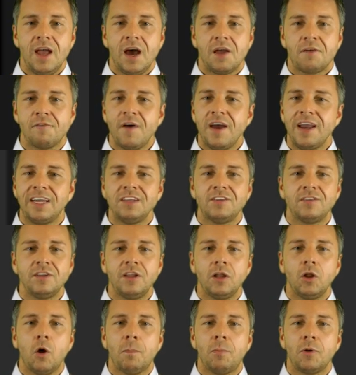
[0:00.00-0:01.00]
And finally,
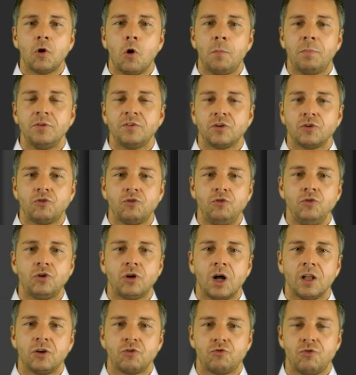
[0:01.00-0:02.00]
Cyndi Lauper opens her True
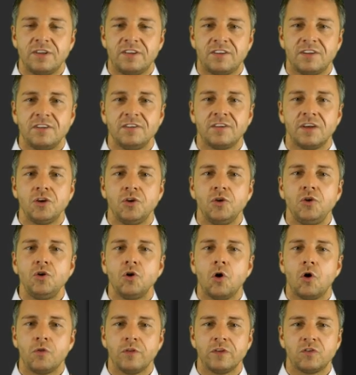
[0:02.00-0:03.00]
Colours residence in New
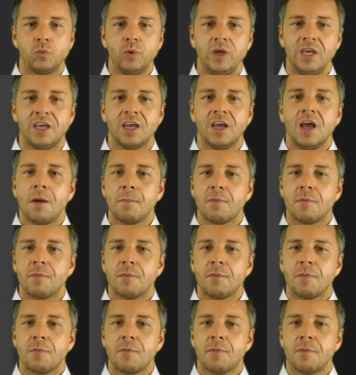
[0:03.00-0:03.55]
York this week,